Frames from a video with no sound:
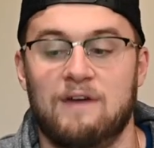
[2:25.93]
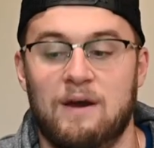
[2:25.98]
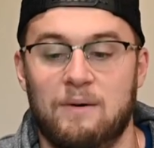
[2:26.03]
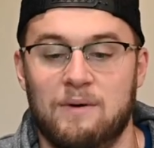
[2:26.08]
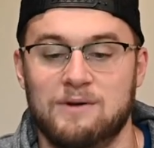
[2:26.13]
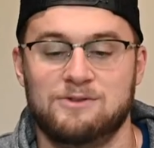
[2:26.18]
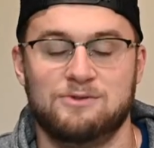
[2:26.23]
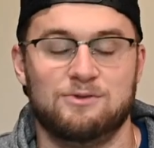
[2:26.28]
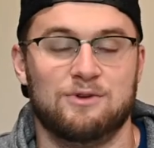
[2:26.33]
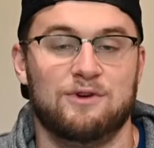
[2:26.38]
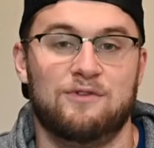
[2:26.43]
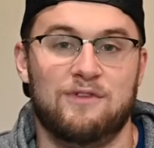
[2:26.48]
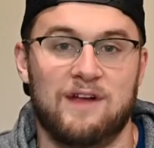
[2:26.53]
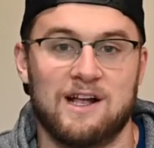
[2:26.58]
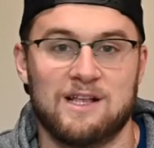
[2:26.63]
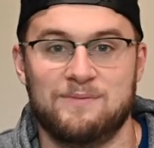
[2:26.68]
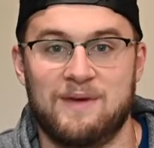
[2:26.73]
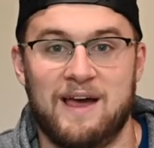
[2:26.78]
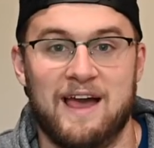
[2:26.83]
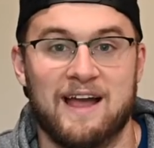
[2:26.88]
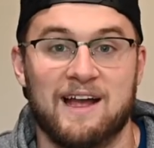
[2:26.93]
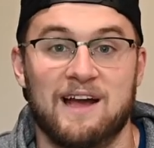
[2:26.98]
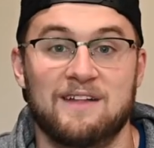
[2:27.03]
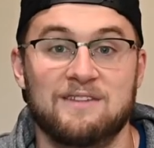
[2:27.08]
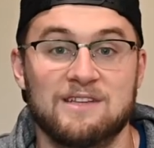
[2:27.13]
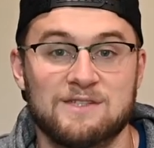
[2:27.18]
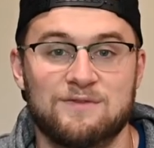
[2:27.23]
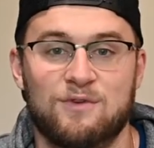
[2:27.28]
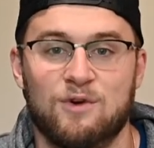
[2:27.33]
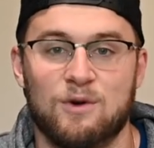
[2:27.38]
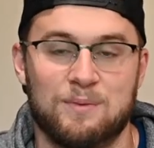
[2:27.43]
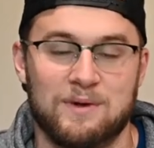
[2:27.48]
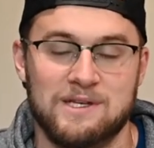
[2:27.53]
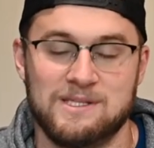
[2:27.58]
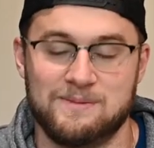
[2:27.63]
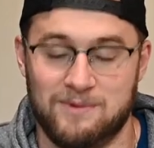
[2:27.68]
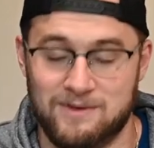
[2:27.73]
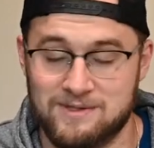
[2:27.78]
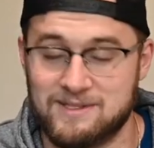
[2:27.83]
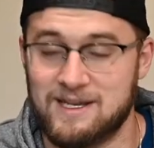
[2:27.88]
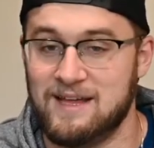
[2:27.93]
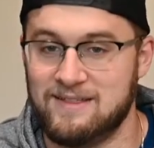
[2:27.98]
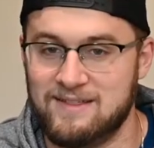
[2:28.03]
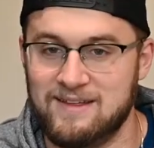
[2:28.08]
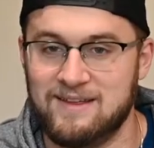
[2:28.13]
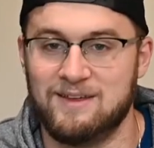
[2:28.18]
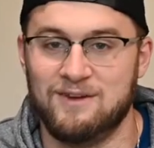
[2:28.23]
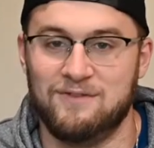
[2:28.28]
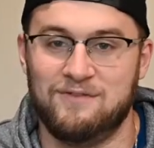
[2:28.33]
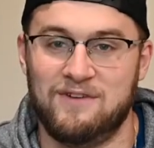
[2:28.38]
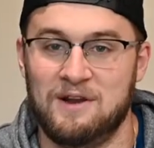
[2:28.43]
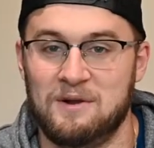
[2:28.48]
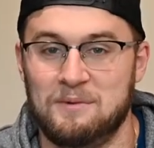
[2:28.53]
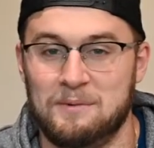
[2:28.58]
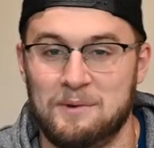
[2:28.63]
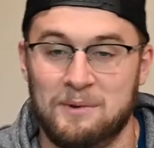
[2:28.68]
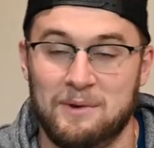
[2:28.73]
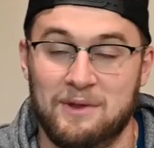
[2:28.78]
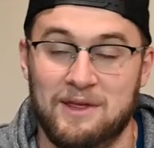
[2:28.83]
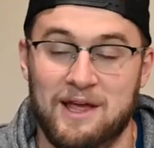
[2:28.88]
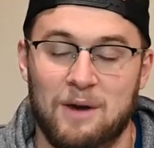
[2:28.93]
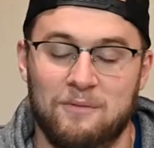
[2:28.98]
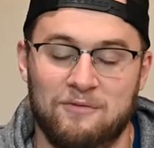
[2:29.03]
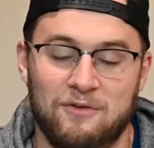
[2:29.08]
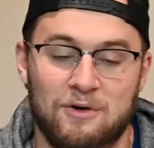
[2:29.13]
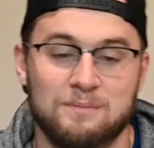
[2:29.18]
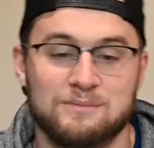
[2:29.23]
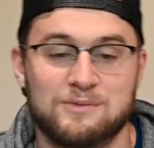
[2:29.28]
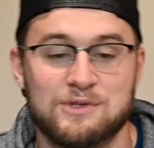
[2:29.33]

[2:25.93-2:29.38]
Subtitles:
I want you to reflect back on these four principles. I think you'll find them to be really helpful.